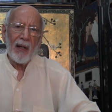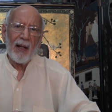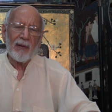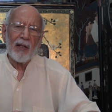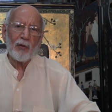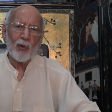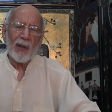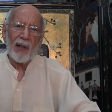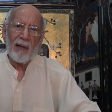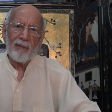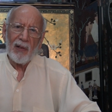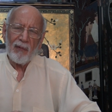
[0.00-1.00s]
and that you can
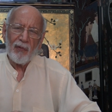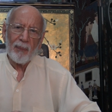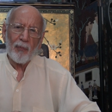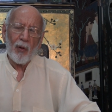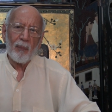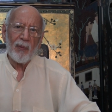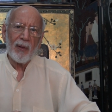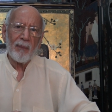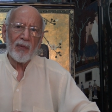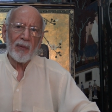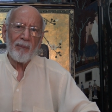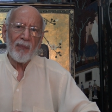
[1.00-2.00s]
have liver
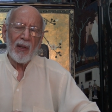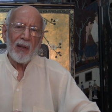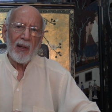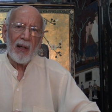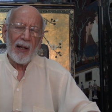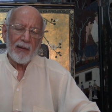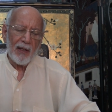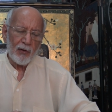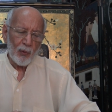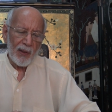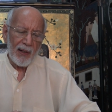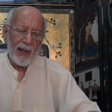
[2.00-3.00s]
problems and that
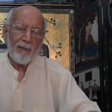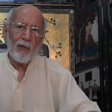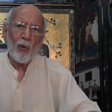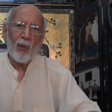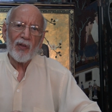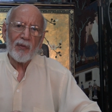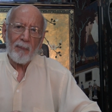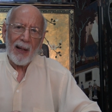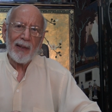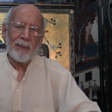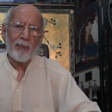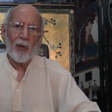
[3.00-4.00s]
you can have lower
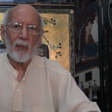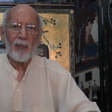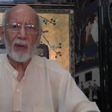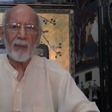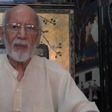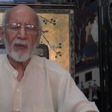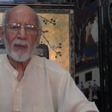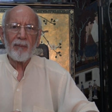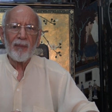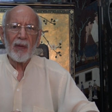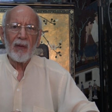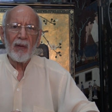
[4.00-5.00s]
spine problems
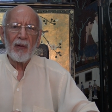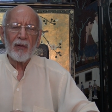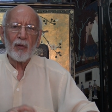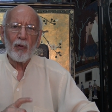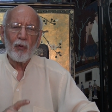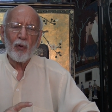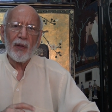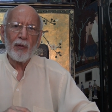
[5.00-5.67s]
so look